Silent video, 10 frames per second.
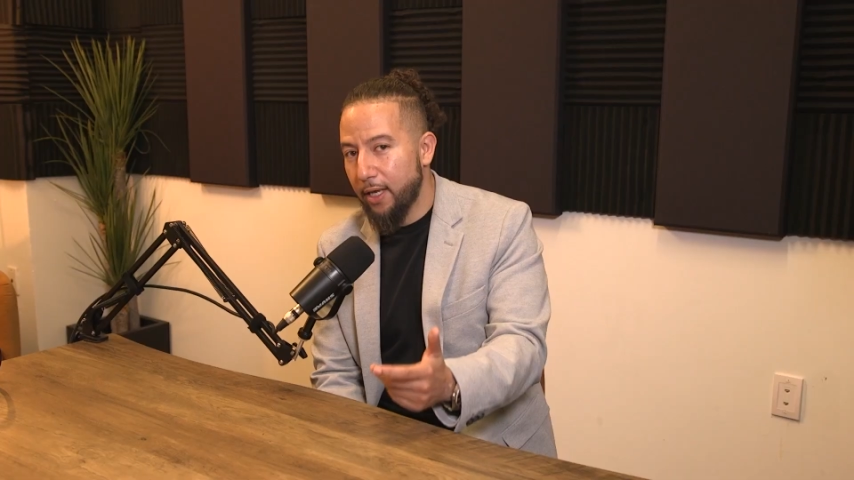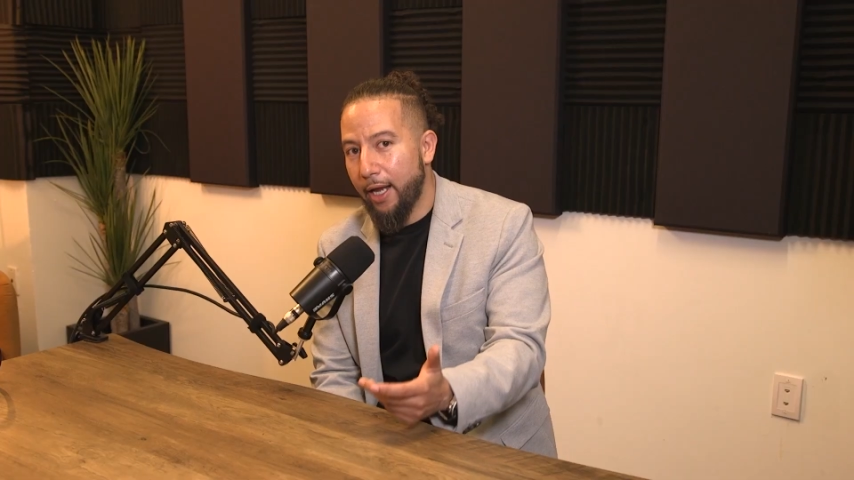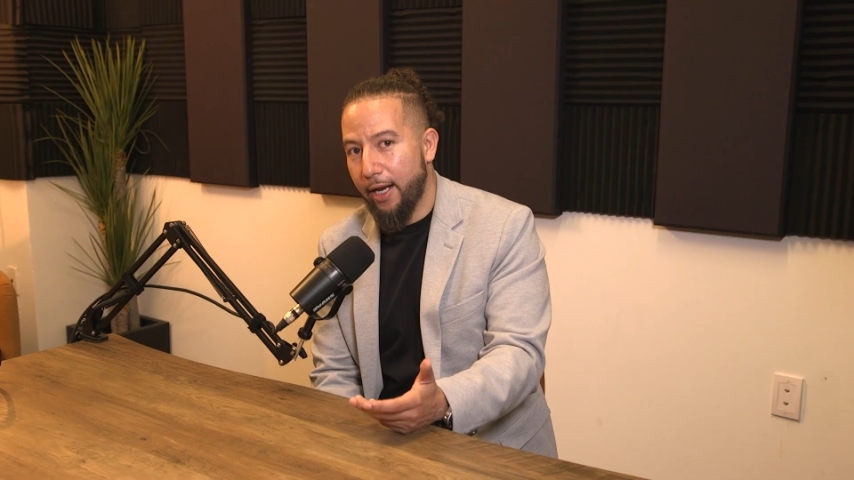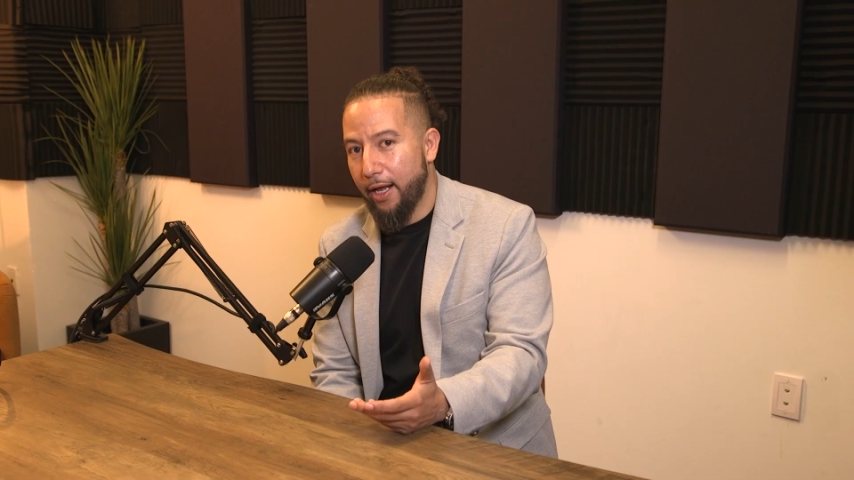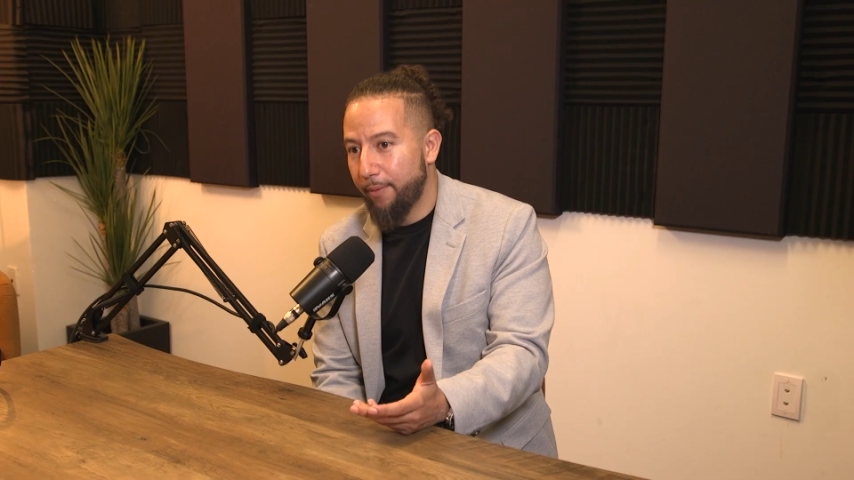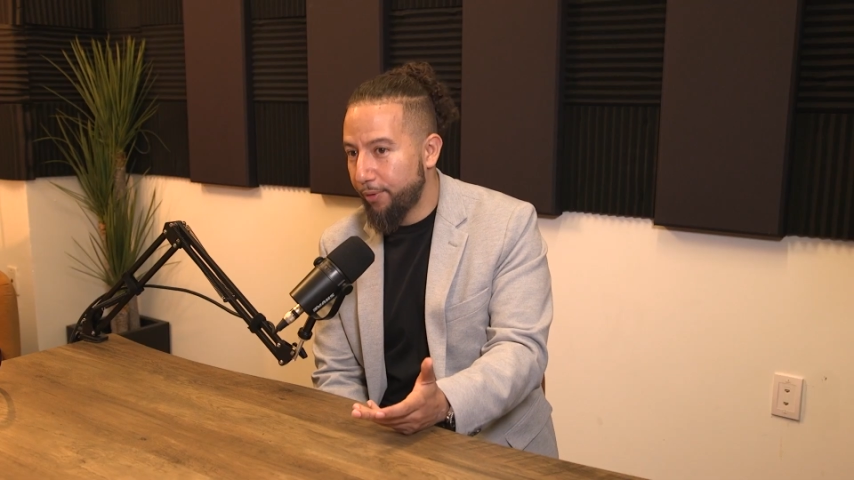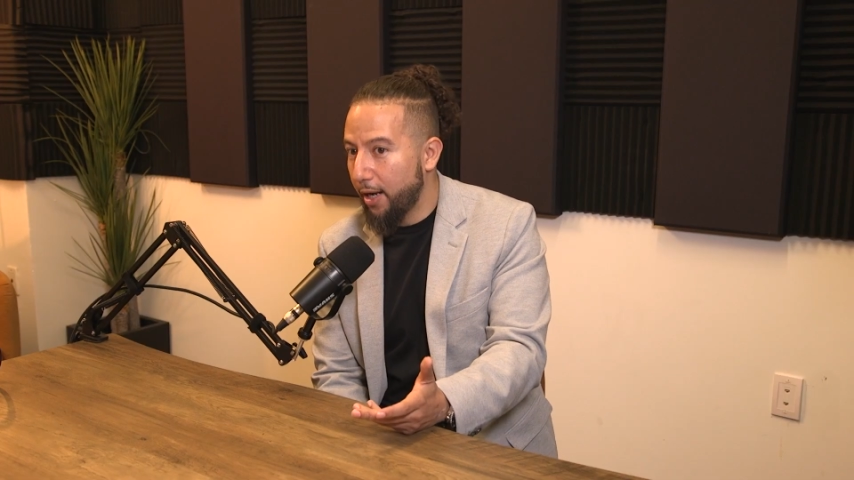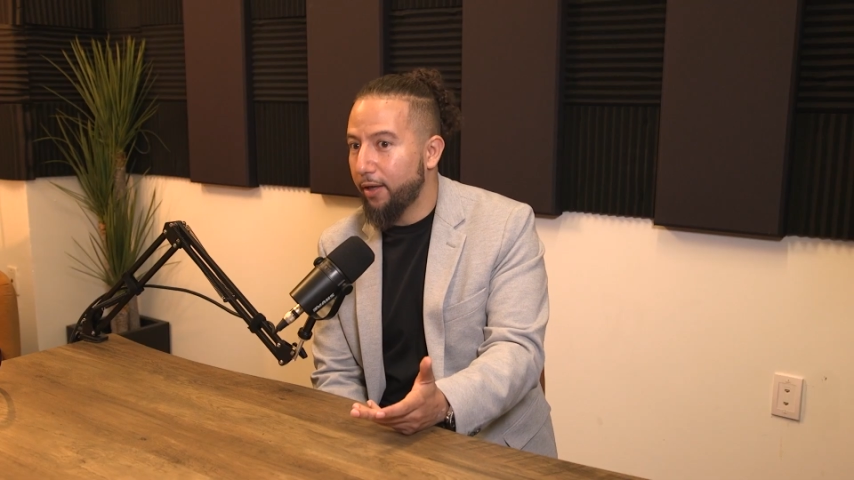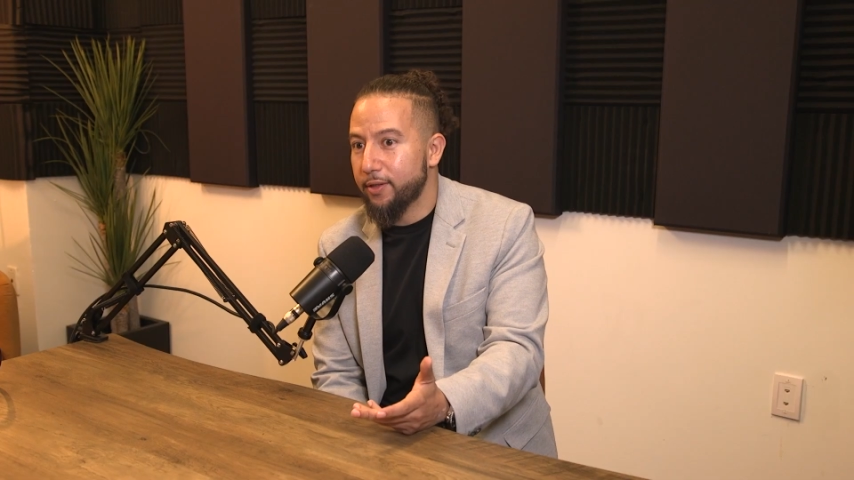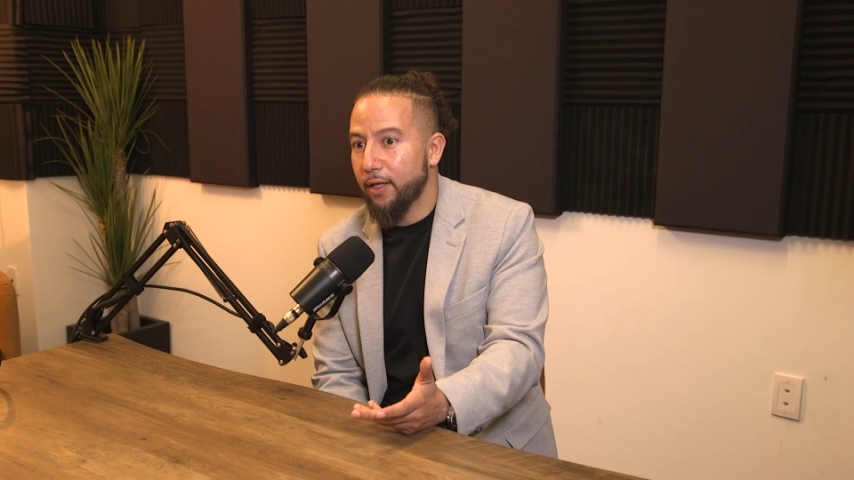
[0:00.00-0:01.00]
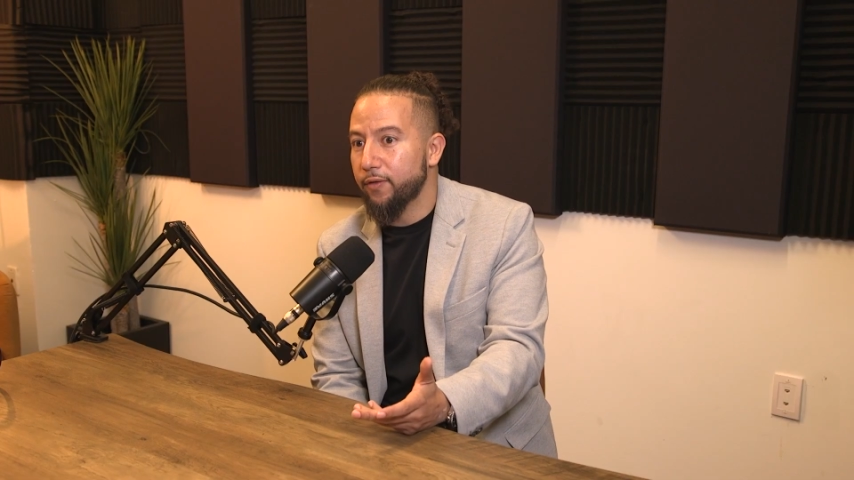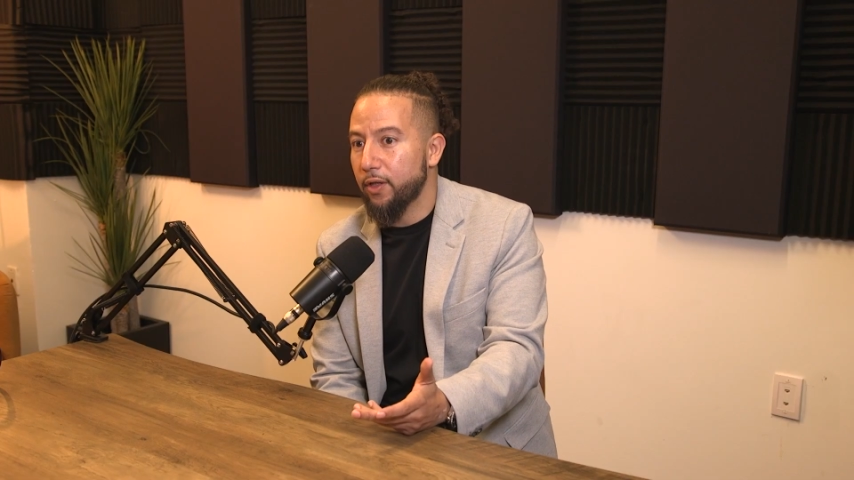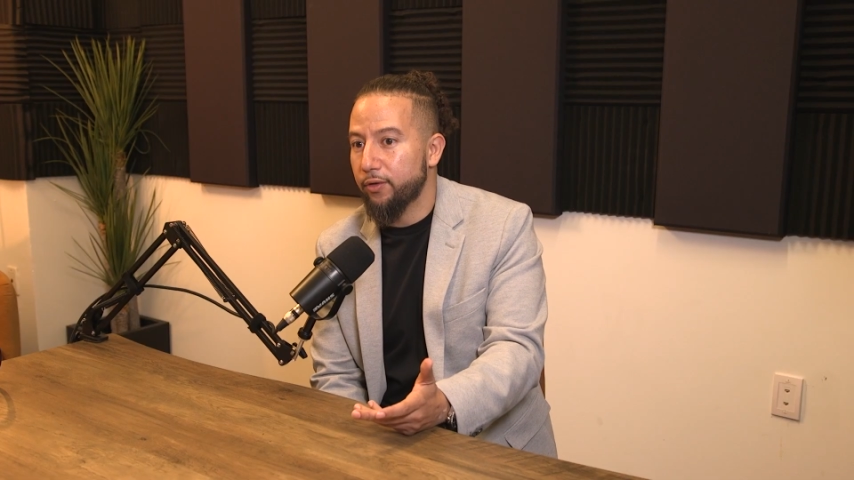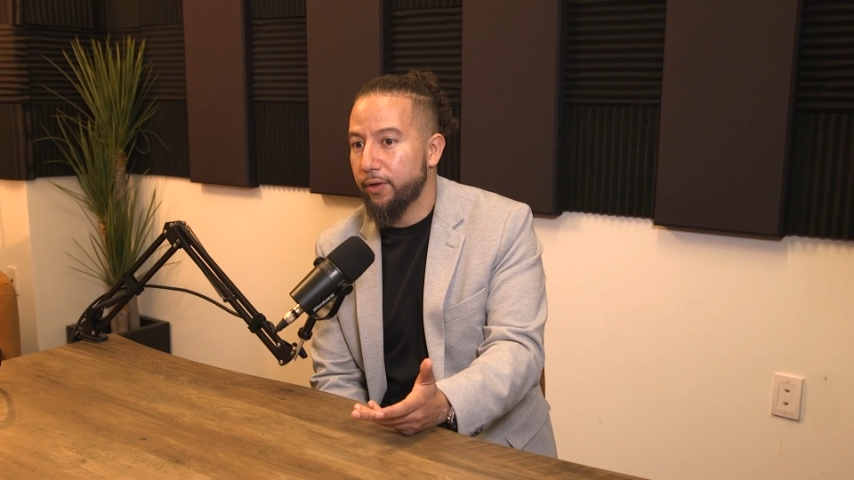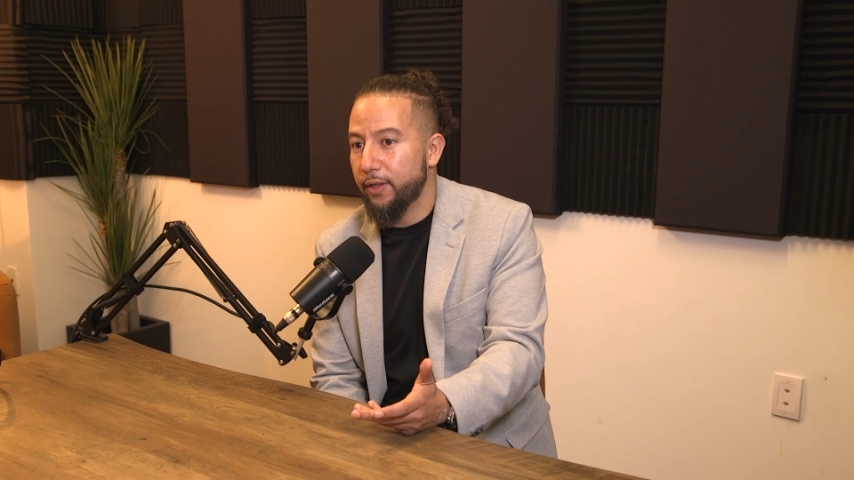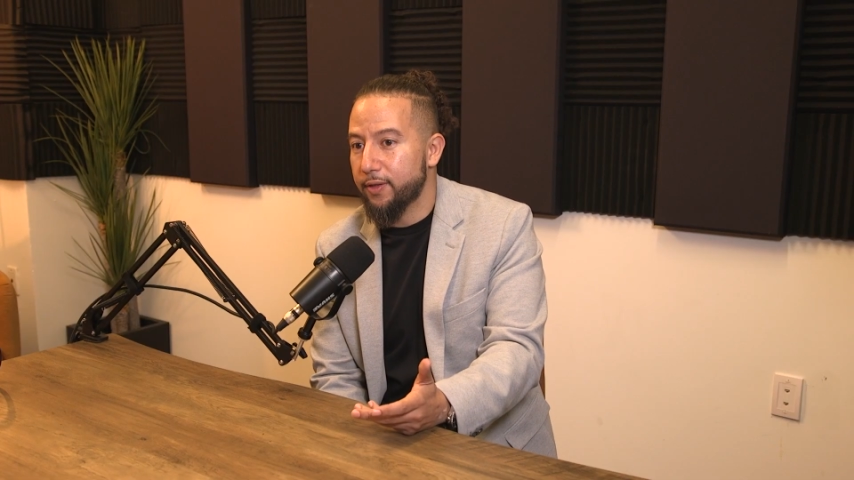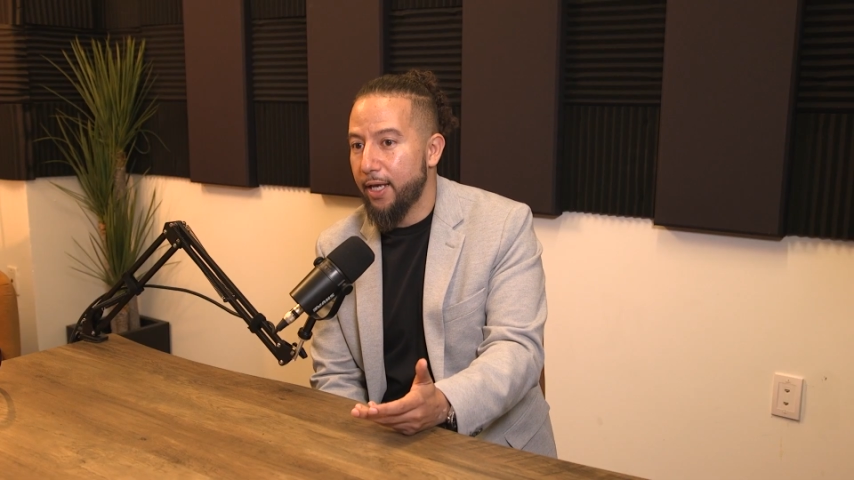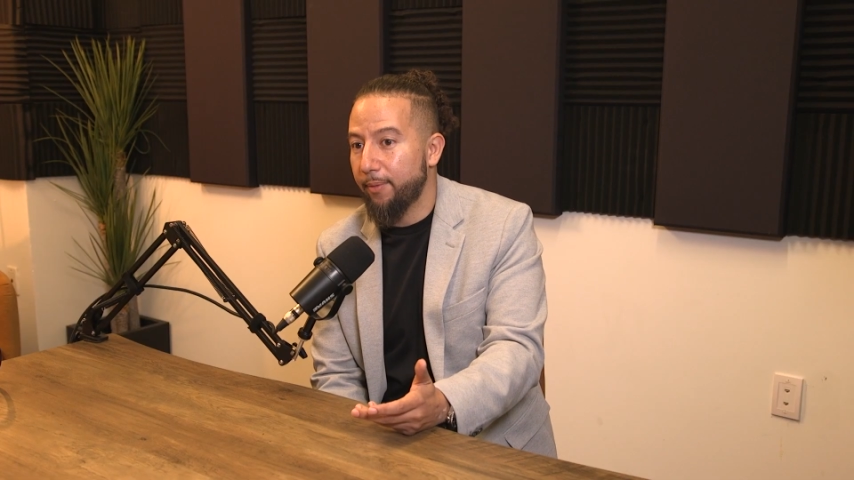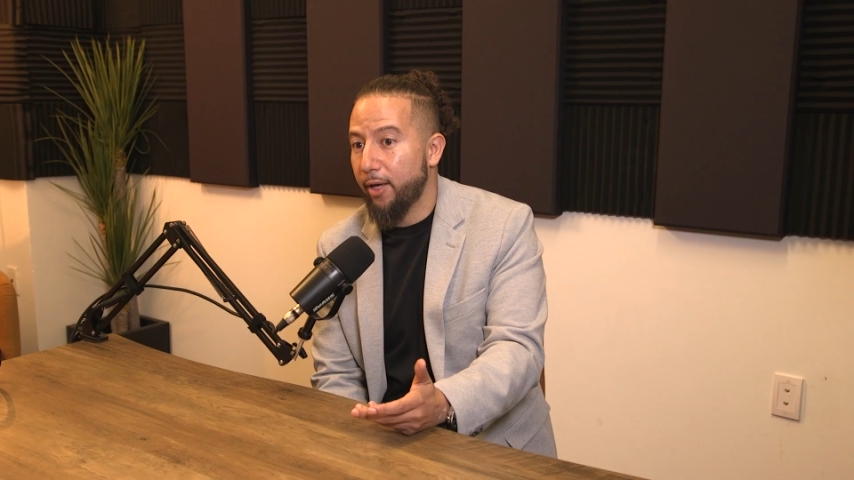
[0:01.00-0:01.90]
and I pride ourselves on doing the same.